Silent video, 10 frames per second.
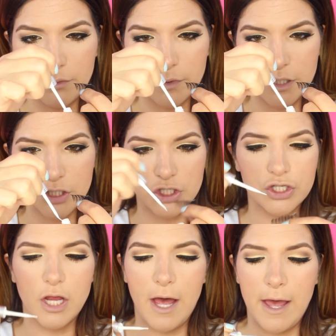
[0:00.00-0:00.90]

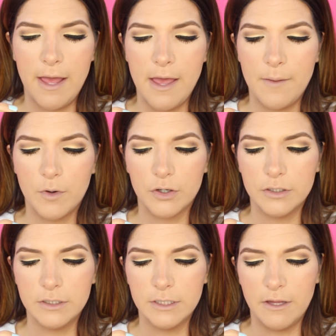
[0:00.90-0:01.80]
which I am
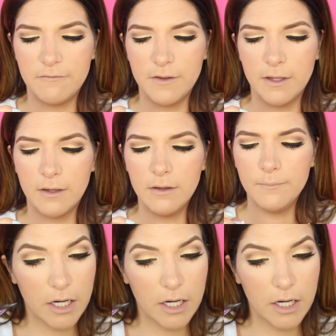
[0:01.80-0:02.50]
currently loving.